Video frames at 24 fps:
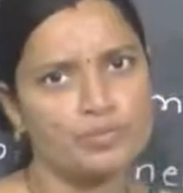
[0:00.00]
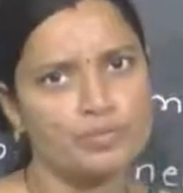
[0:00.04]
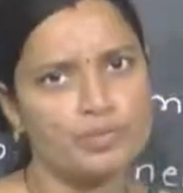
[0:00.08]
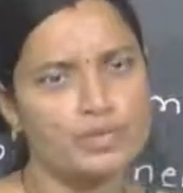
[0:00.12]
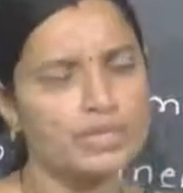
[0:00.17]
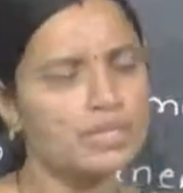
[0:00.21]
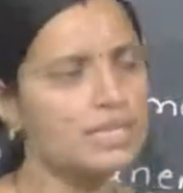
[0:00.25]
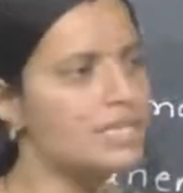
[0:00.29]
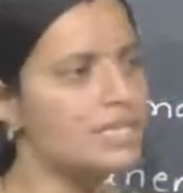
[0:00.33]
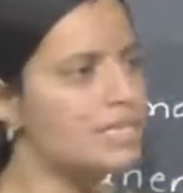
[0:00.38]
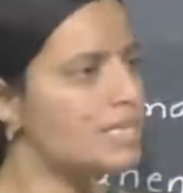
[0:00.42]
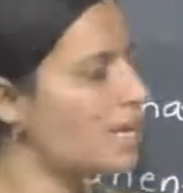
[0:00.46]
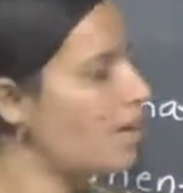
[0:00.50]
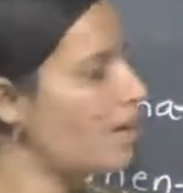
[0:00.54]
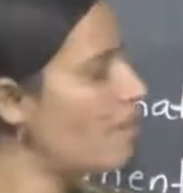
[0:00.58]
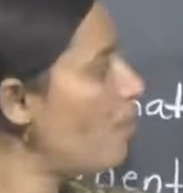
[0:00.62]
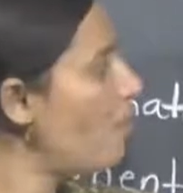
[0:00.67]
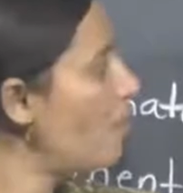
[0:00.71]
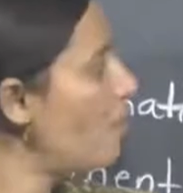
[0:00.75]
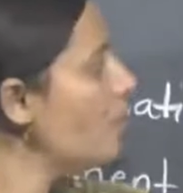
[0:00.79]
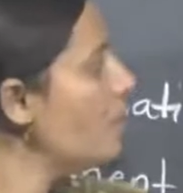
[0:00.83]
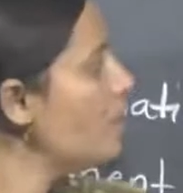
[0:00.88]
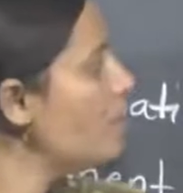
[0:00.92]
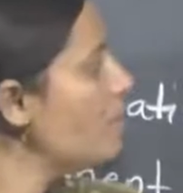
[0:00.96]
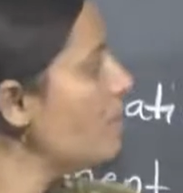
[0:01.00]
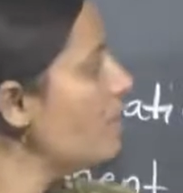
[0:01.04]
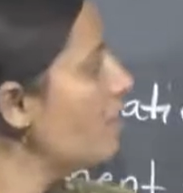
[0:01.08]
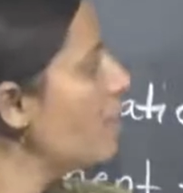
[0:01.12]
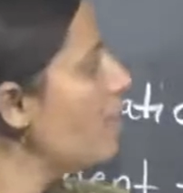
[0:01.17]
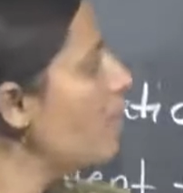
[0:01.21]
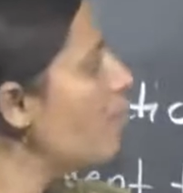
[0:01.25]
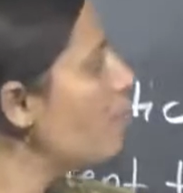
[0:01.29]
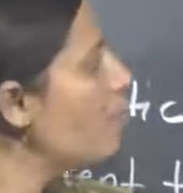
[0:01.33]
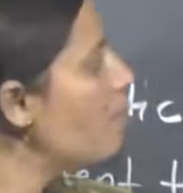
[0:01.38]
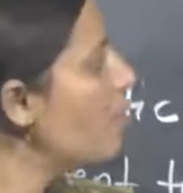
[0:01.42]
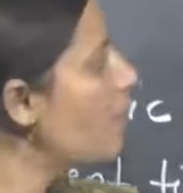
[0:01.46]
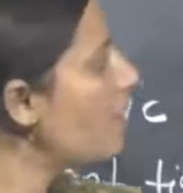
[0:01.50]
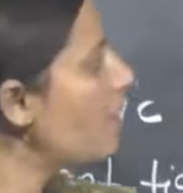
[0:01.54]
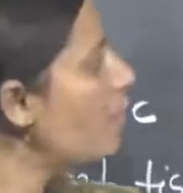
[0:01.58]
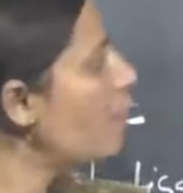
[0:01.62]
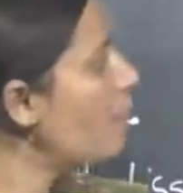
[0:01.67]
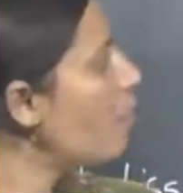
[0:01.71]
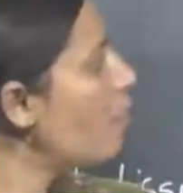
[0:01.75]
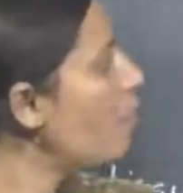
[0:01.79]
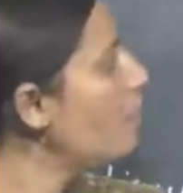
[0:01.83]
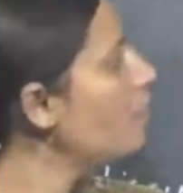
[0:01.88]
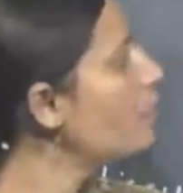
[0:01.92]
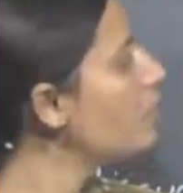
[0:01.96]
Means this cell wall is made
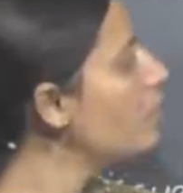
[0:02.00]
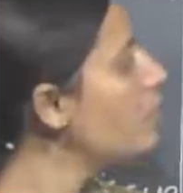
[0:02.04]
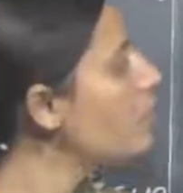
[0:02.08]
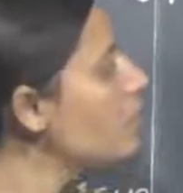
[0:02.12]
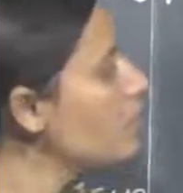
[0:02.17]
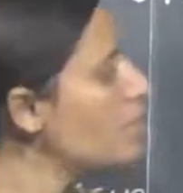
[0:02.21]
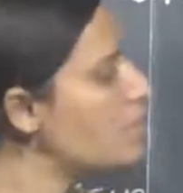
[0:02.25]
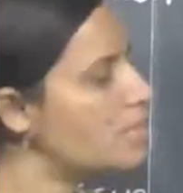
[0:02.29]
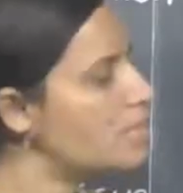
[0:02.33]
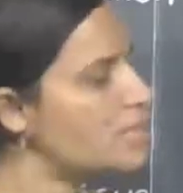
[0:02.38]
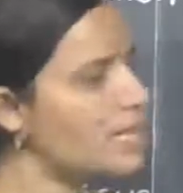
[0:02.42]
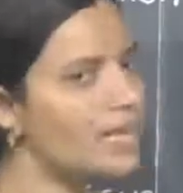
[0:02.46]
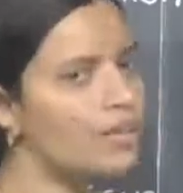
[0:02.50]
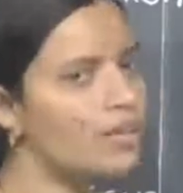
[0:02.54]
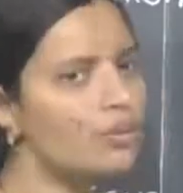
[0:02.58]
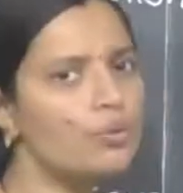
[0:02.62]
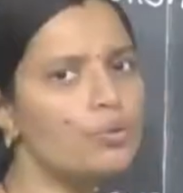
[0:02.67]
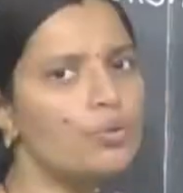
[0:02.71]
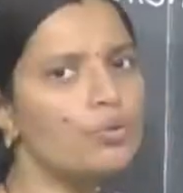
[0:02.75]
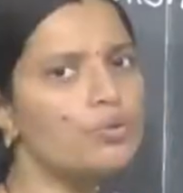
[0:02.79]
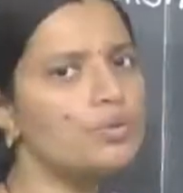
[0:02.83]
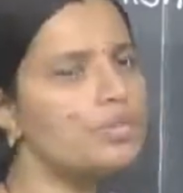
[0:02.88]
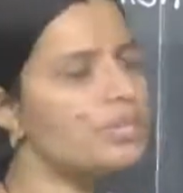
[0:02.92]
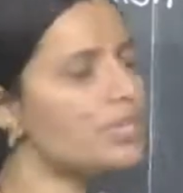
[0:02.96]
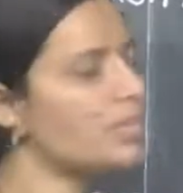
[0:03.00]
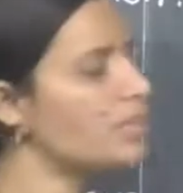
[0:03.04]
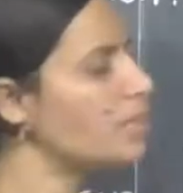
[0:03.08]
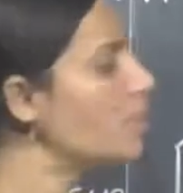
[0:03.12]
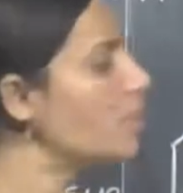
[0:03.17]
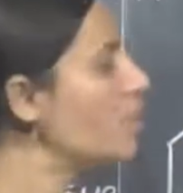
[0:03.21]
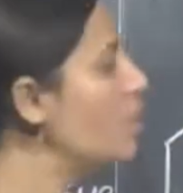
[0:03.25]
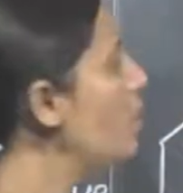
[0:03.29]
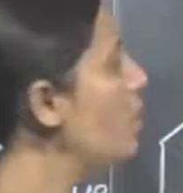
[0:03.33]
up of the cellulosic